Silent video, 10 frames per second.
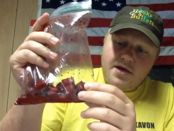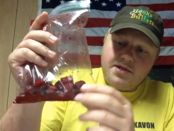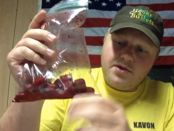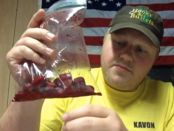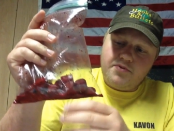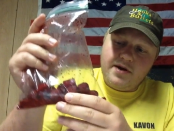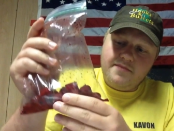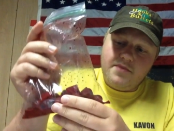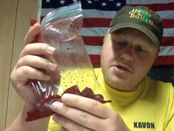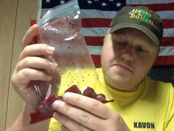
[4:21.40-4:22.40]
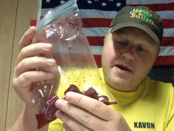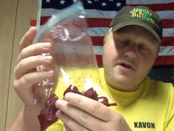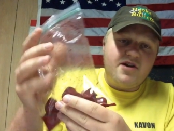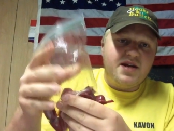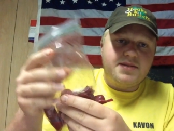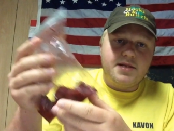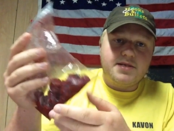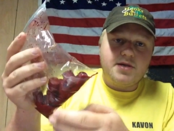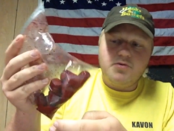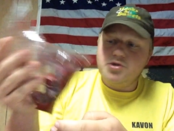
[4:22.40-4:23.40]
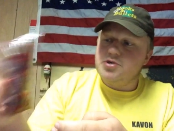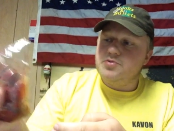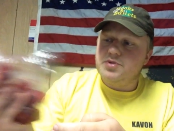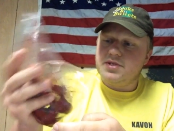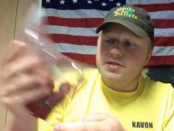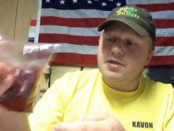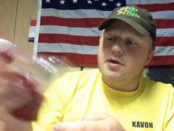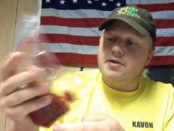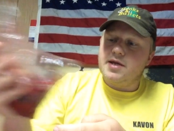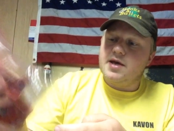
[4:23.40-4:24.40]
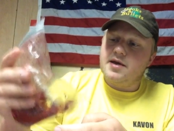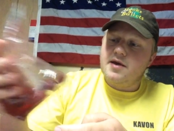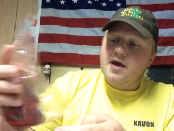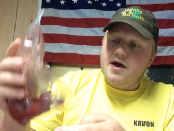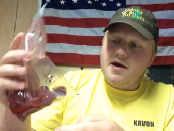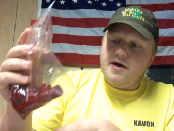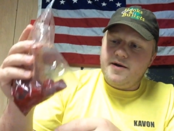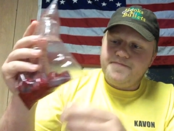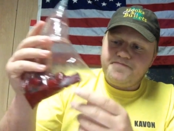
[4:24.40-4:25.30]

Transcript: so it pretty much marinates in its own juices all day. Uh,